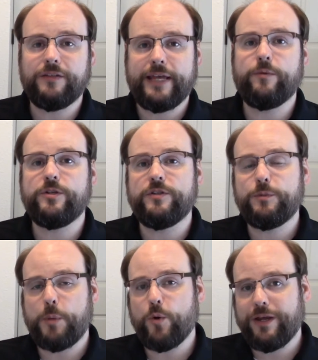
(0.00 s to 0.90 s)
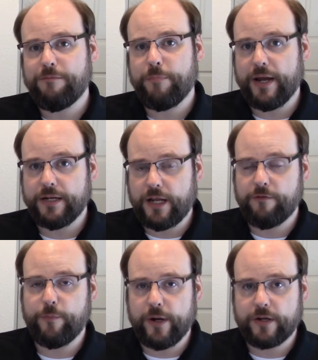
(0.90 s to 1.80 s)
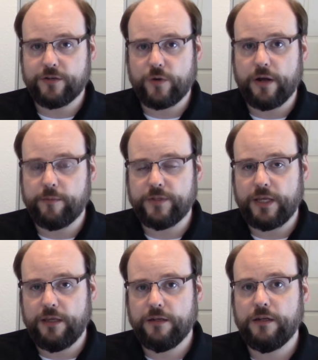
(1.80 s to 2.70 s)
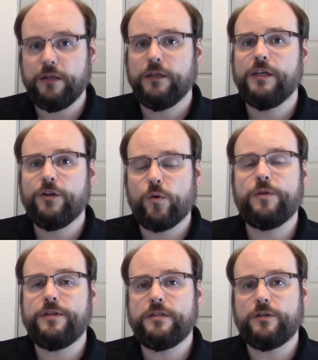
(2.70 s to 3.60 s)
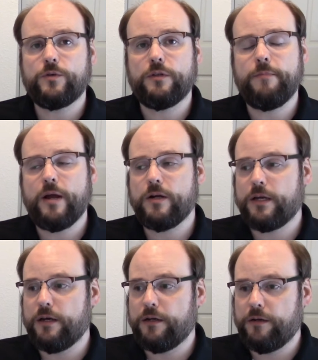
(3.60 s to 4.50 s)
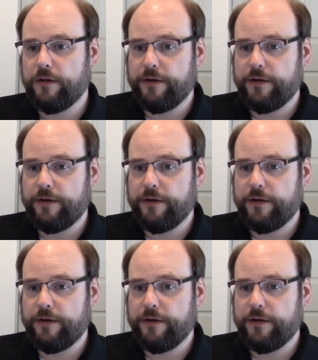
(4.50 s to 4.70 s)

languages spoken by Native American tribes in North and Central America